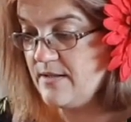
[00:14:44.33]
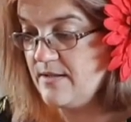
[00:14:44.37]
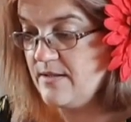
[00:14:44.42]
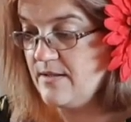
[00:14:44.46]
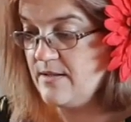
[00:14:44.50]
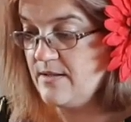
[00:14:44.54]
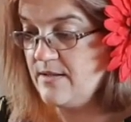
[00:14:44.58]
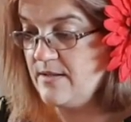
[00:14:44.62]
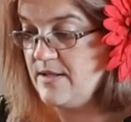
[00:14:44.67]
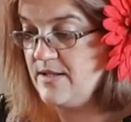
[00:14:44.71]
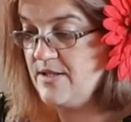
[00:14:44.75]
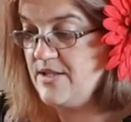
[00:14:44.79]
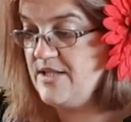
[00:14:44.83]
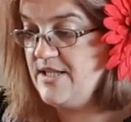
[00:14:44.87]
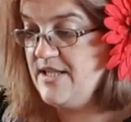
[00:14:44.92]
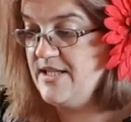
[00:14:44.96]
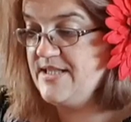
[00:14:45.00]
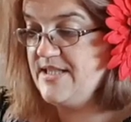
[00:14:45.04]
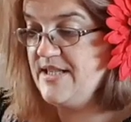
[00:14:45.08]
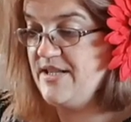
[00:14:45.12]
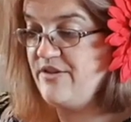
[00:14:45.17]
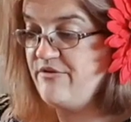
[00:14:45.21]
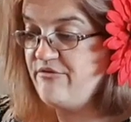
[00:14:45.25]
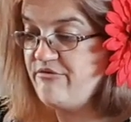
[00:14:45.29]
Actually I
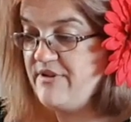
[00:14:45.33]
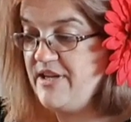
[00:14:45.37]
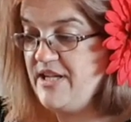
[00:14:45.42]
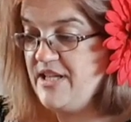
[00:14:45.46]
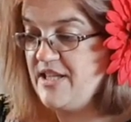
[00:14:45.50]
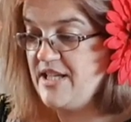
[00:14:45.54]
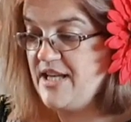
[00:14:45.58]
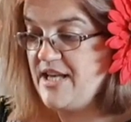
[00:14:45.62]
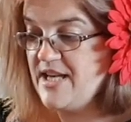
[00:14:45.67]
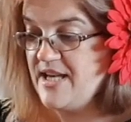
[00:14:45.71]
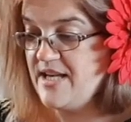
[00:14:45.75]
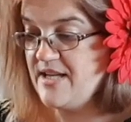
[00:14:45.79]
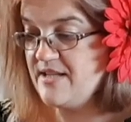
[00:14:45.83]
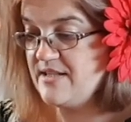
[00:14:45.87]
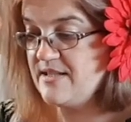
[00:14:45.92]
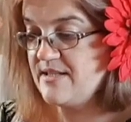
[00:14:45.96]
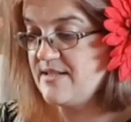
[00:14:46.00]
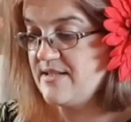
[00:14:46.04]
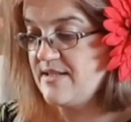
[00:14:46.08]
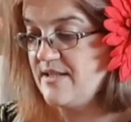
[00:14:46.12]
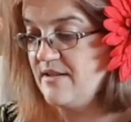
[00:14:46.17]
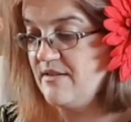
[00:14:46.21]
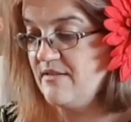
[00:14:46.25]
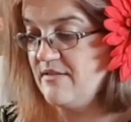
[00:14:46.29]
did 3 there,
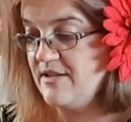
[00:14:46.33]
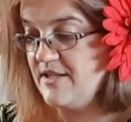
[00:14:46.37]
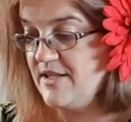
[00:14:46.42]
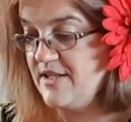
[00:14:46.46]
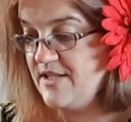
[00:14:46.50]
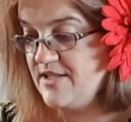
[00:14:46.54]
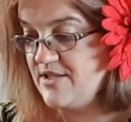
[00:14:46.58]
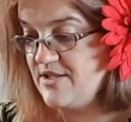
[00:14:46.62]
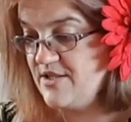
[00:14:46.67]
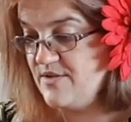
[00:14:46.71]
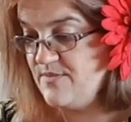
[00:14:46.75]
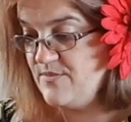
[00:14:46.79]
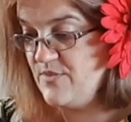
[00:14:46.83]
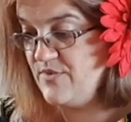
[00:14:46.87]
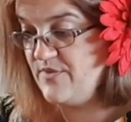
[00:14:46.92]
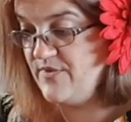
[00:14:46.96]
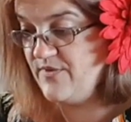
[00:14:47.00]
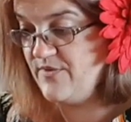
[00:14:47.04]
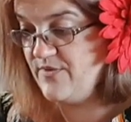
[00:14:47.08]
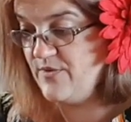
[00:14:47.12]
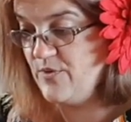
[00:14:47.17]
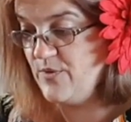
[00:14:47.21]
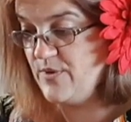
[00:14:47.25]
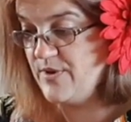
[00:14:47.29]
so let's just move
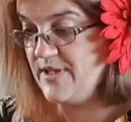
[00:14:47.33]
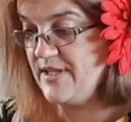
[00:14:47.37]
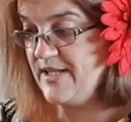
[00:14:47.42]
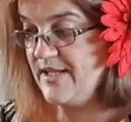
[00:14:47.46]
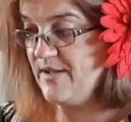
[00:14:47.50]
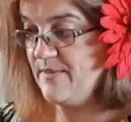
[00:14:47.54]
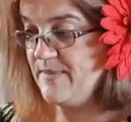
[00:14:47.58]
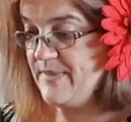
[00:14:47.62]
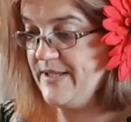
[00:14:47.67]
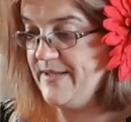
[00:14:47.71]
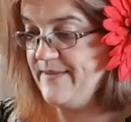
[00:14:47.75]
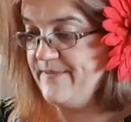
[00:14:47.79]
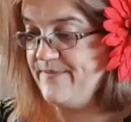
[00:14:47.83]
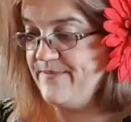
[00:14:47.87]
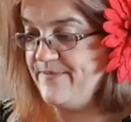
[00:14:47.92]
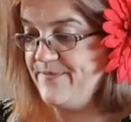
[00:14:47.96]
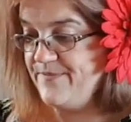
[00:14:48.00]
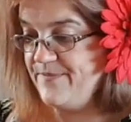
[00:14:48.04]
it forward a little bit.